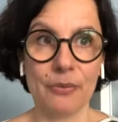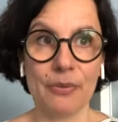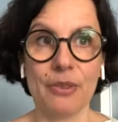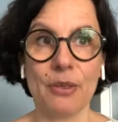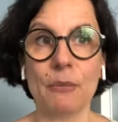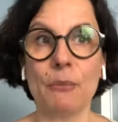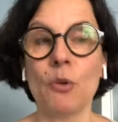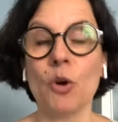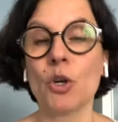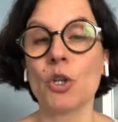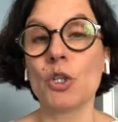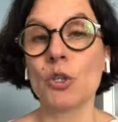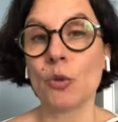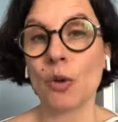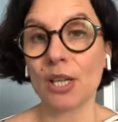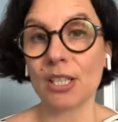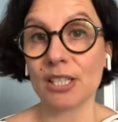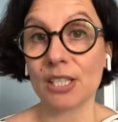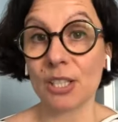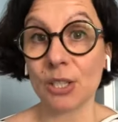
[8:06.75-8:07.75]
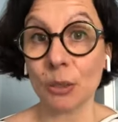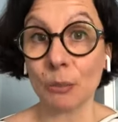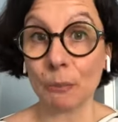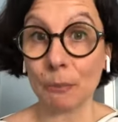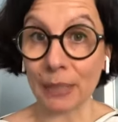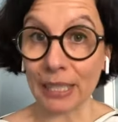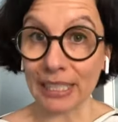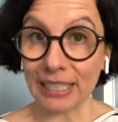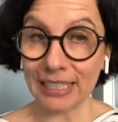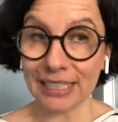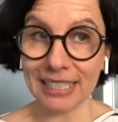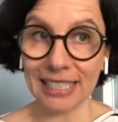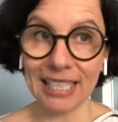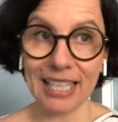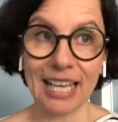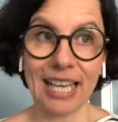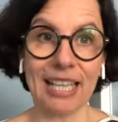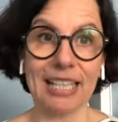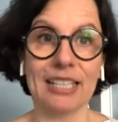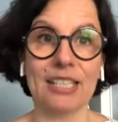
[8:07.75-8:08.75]
the more trust you build
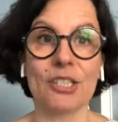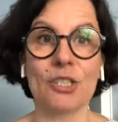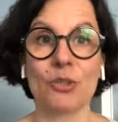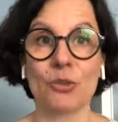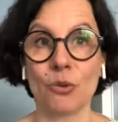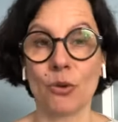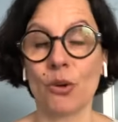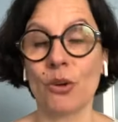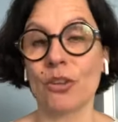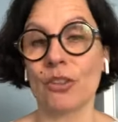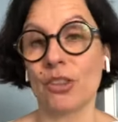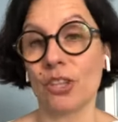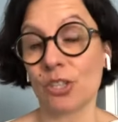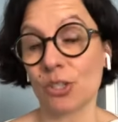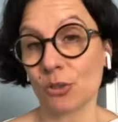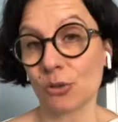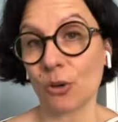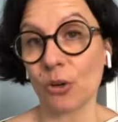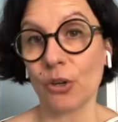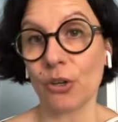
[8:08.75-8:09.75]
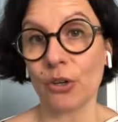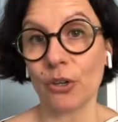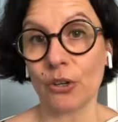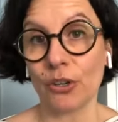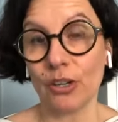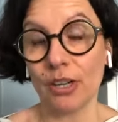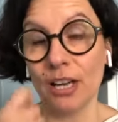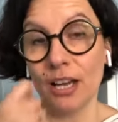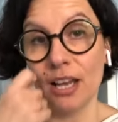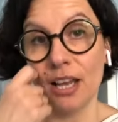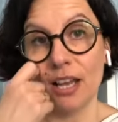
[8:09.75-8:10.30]
and the stronger